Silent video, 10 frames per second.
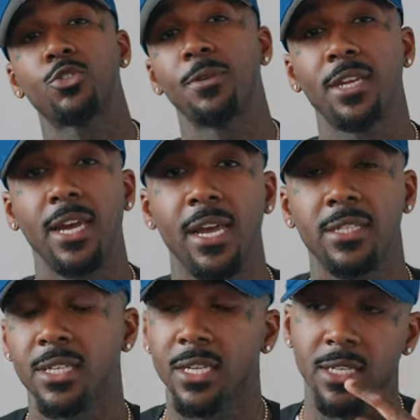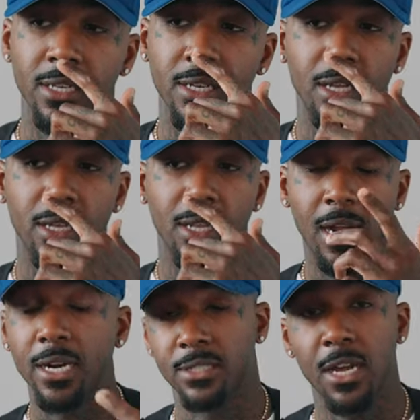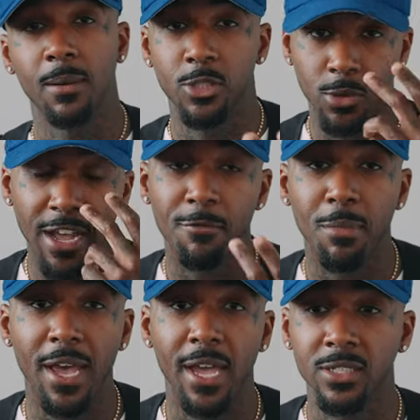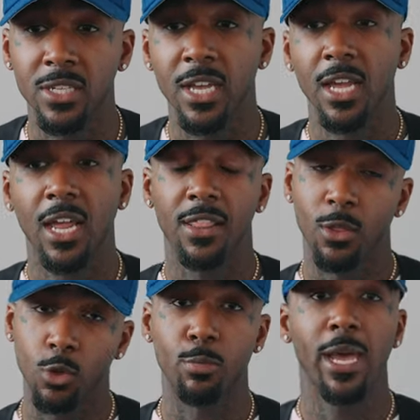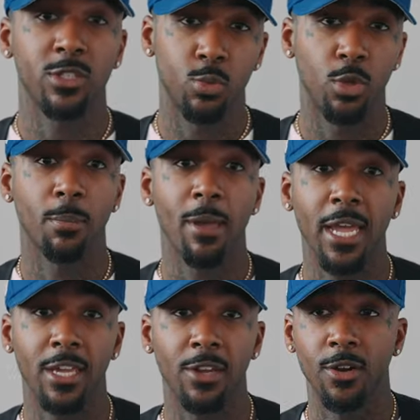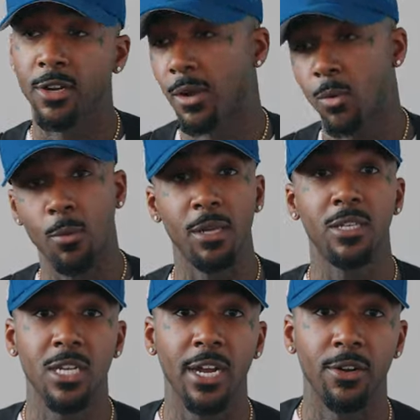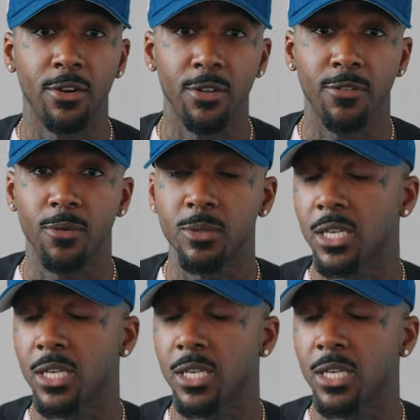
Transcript: will be cast and a lot of times you'll have bags and those bags will look baggier and they won't be designer, you feel what I'm